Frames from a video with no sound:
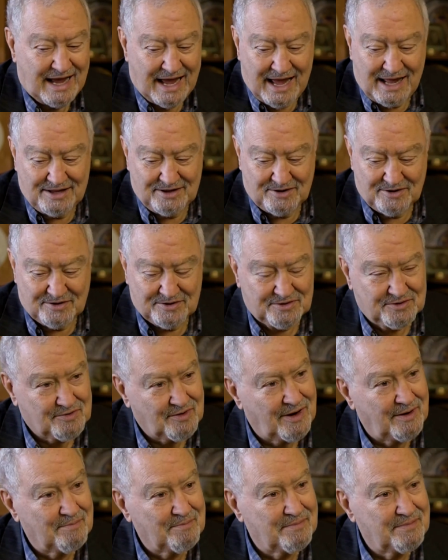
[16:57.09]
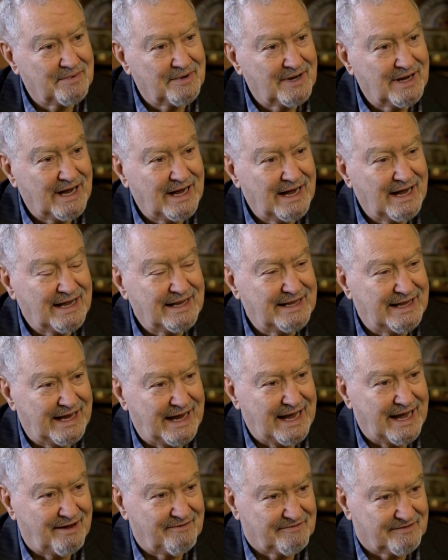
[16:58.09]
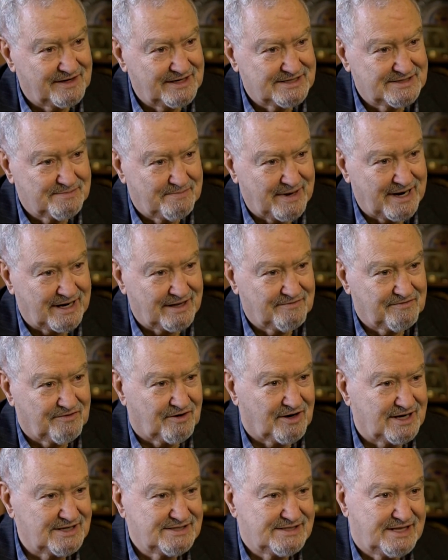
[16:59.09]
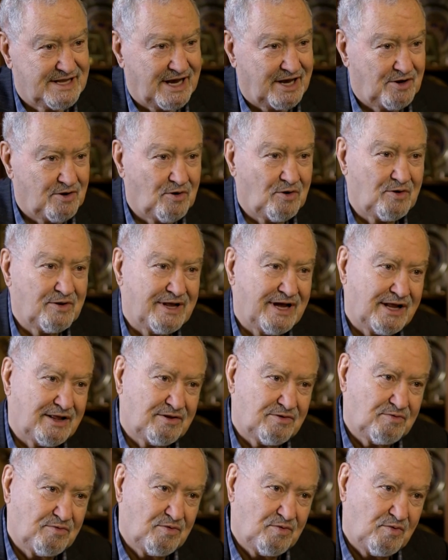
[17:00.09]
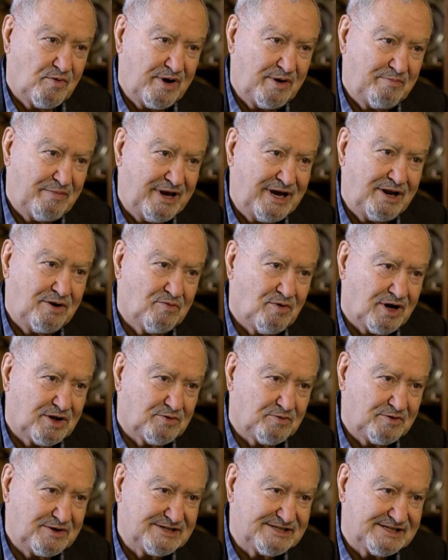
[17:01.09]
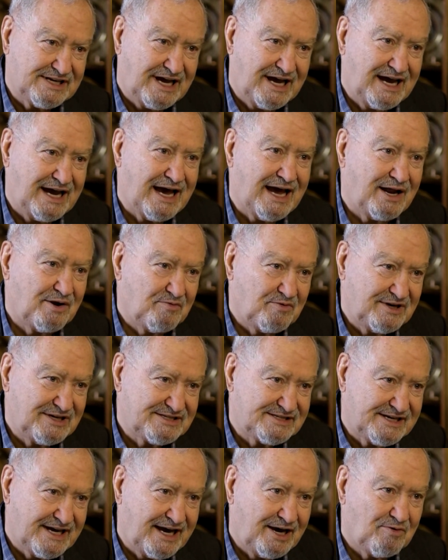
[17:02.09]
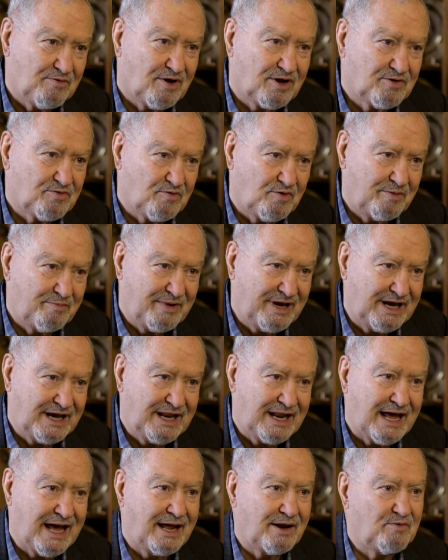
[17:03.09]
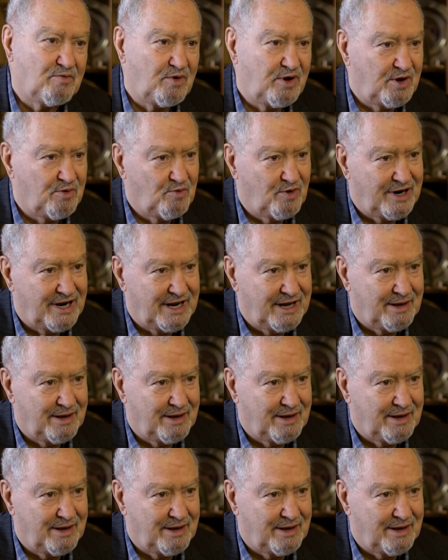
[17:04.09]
Under Trump, they have respect for us. They know that we mean what we say, and we say what we mean, and we will